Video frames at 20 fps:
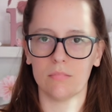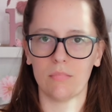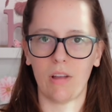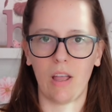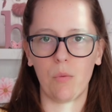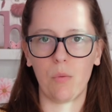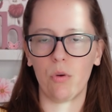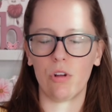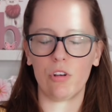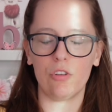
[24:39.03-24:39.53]

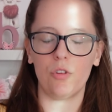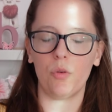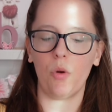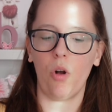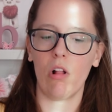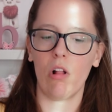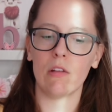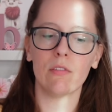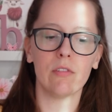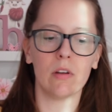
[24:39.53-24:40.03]
I wouldn't do
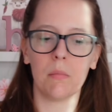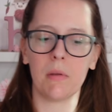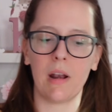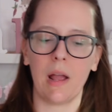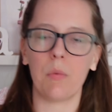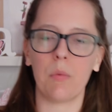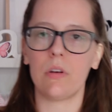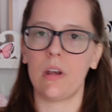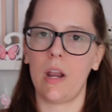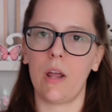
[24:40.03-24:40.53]
all of them and
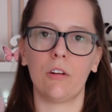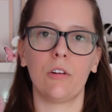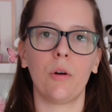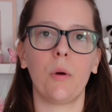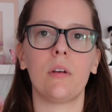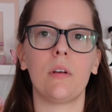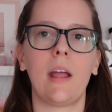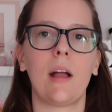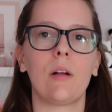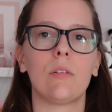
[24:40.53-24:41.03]
I would
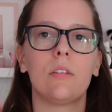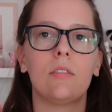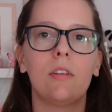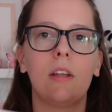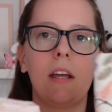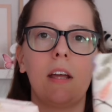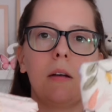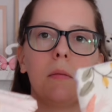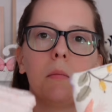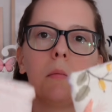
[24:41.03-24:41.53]
narrow it down to
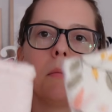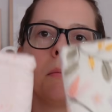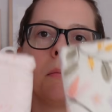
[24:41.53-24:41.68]
10.